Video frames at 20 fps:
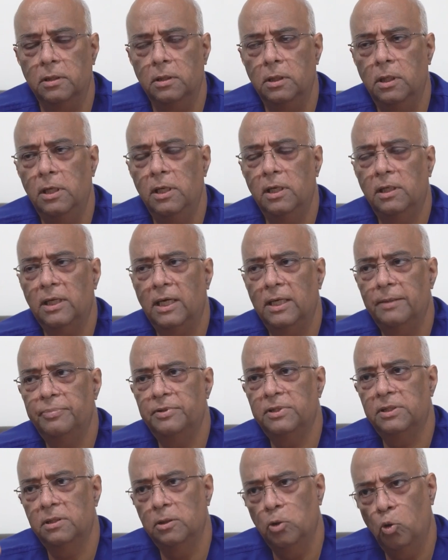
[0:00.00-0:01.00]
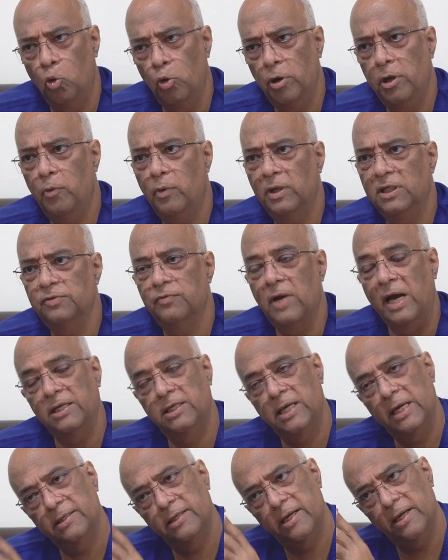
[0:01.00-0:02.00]
The earlier types, the older ones,
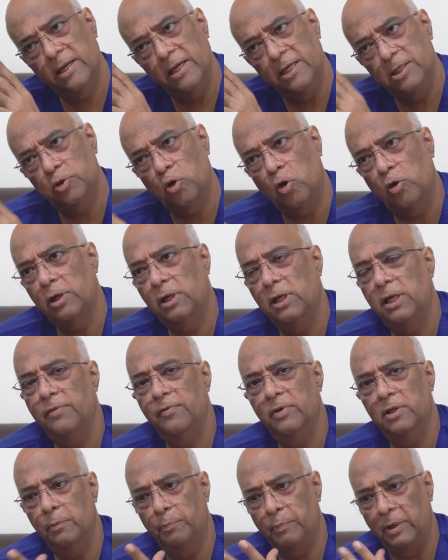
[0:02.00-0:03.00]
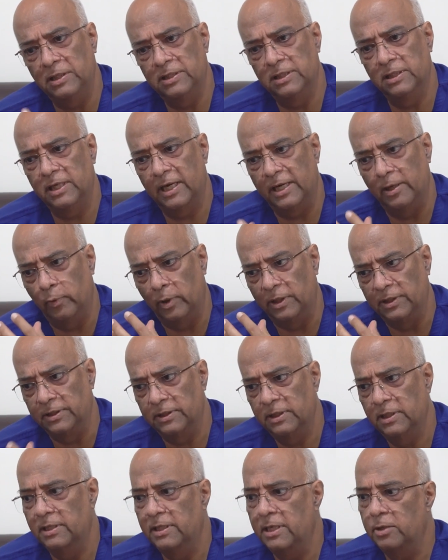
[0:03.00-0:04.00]
as I said, historically were the pulsatile
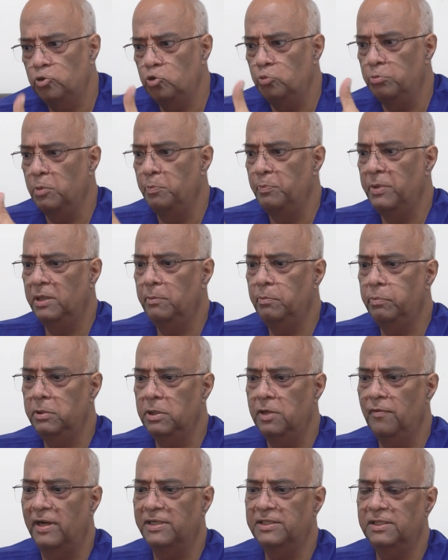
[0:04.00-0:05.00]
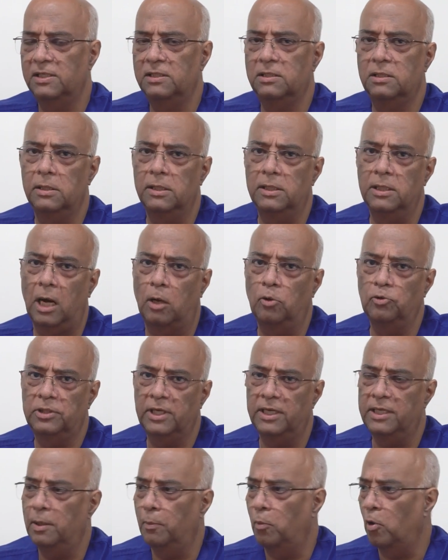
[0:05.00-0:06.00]
ones. There used to be big devices
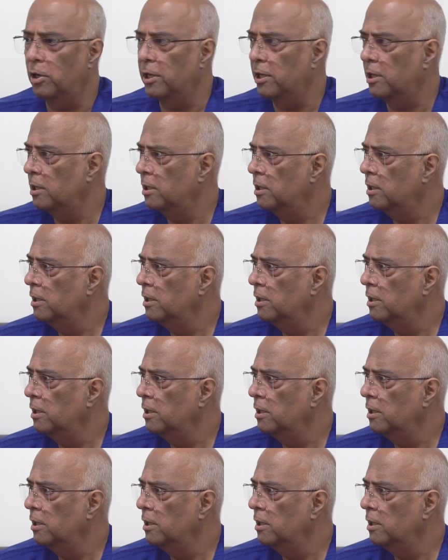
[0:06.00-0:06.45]
outside the body.